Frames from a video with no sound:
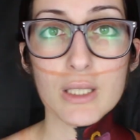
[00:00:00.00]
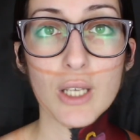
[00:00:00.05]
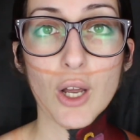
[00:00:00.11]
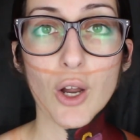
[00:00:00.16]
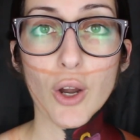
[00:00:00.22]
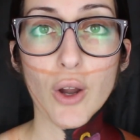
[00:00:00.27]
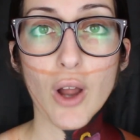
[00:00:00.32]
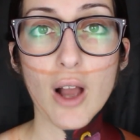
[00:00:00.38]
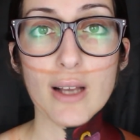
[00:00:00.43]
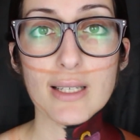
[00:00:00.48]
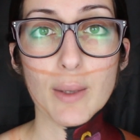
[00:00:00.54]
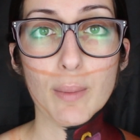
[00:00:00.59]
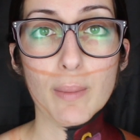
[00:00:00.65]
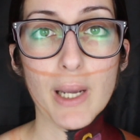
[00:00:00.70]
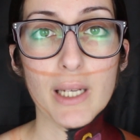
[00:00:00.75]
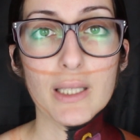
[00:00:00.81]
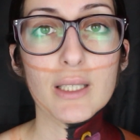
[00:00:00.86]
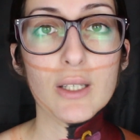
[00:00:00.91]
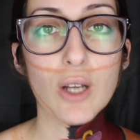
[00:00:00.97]
as a
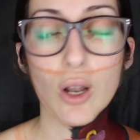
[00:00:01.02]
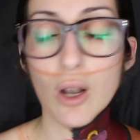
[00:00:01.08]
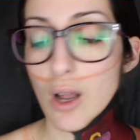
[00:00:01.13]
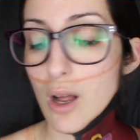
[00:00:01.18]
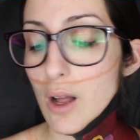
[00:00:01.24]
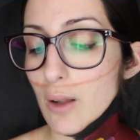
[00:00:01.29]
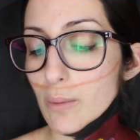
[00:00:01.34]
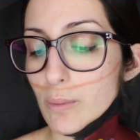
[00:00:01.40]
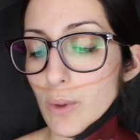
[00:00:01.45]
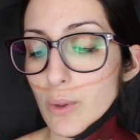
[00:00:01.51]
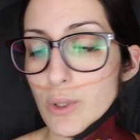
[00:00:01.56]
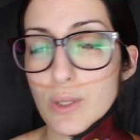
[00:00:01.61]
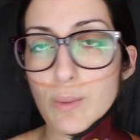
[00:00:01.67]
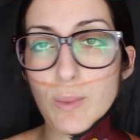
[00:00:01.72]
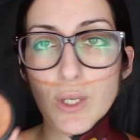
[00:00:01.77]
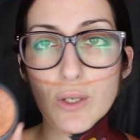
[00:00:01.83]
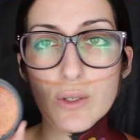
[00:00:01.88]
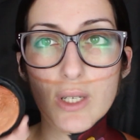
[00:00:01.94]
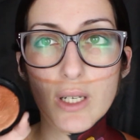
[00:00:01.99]
base color, I'm going to
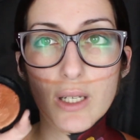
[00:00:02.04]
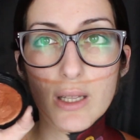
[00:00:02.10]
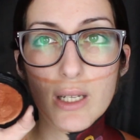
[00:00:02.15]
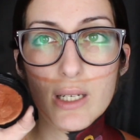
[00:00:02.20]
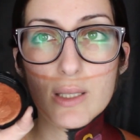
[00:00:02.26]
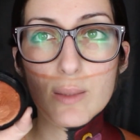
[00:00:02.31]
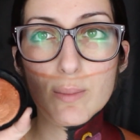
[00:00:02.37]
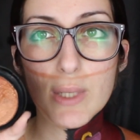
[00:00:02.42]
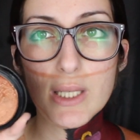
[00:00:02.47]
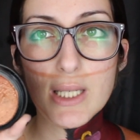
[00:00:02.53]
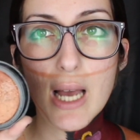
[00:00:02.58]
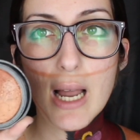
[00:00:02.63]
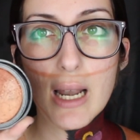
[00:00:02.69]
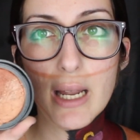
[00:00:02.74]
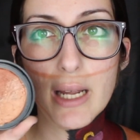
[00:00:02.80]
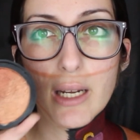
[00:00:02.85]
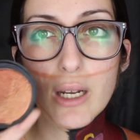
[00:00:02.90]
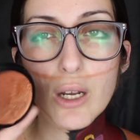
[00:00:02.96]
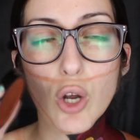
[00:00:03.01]
be using this
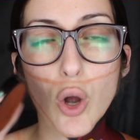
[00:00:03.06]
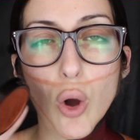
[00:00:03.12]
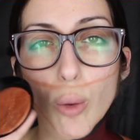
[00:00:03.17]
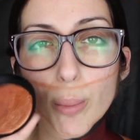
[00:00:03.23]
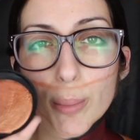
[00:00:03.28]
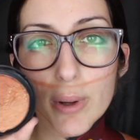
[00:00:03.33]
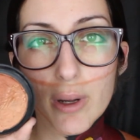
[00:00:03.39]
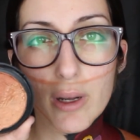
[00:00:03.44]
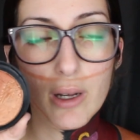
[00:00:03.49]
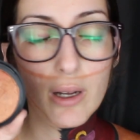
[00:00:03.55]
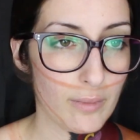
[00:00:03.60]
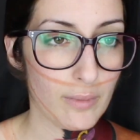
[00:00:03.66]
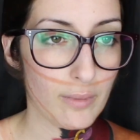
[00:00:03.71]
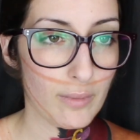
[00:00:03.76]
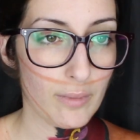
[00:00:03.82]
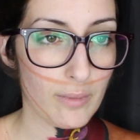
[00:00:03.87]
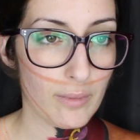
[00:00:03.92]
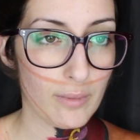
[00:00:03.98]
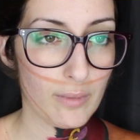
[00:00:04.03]
metallic copper
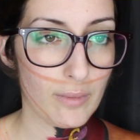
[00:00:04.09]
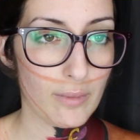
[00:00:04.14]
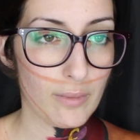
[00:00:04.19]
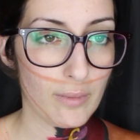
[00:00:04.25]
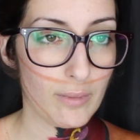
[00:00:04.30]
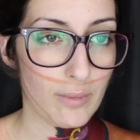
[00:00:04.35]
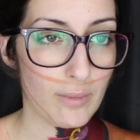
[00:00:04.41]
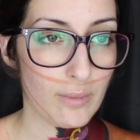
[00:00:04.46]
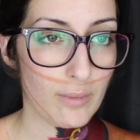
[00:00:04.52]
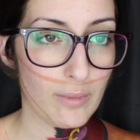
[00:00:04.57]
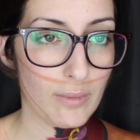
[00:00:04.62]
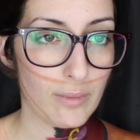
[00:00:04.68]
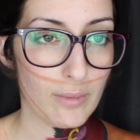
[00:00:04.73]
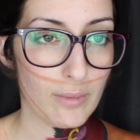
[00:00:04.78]
body paint.